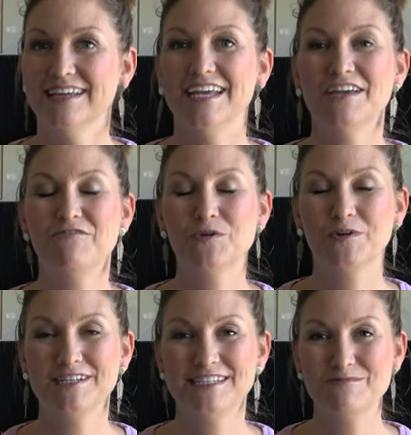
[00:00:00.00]
If you
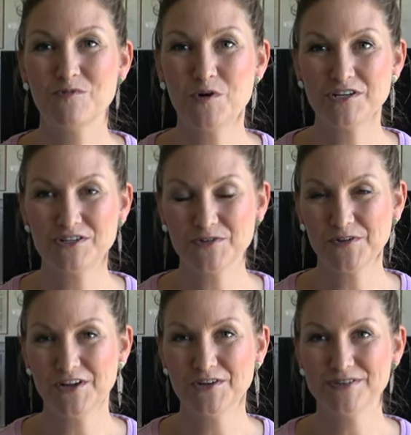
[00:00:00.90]
want to see more
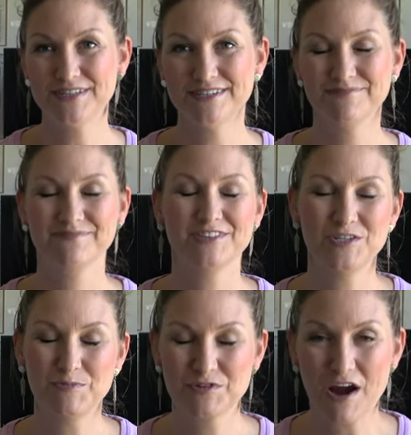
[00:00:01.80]
tutorials,
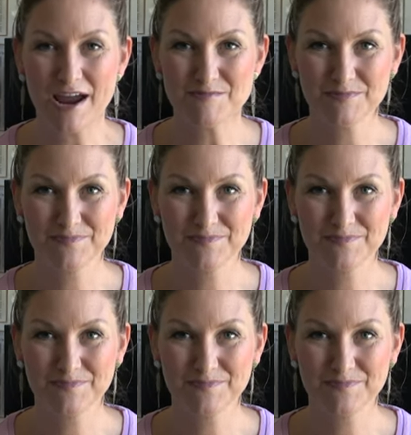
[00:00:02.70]
subscribe.